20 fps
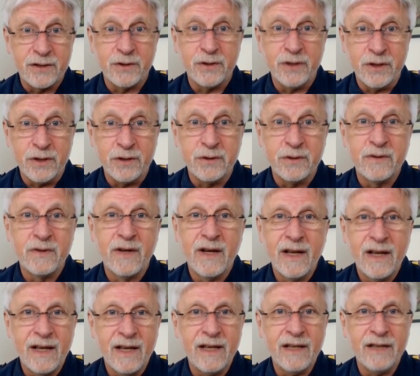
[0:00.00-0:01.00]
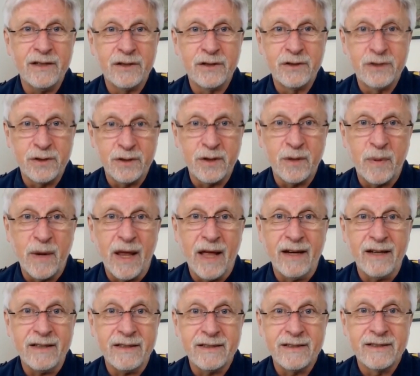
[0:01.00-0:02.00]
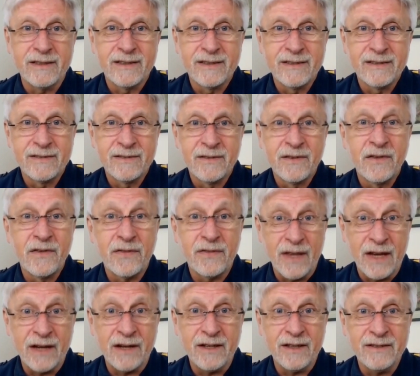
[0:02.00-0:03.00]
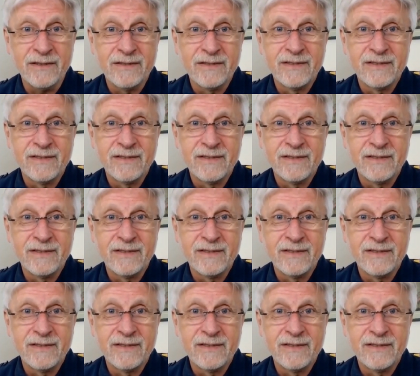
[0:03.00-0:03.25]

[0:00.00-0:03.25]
to you and to the planet. Thank you.